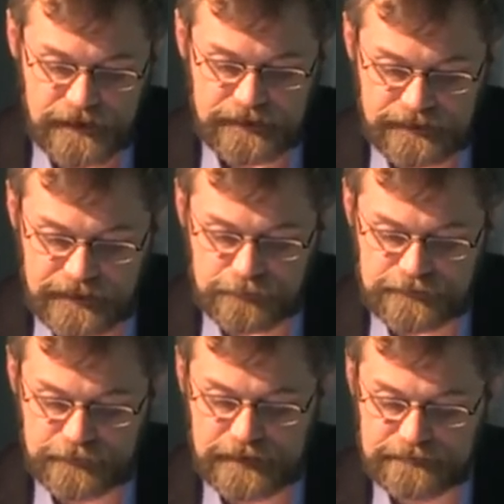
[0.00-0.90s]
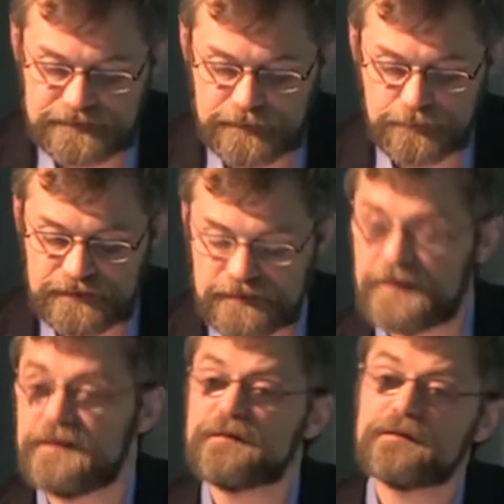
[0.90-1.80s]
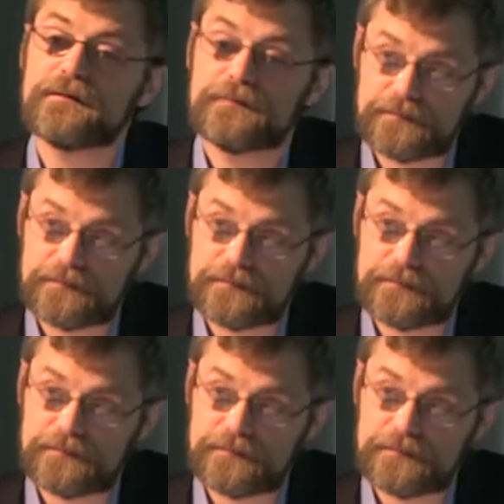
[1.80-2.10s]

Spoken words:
and language naive chimpanzees,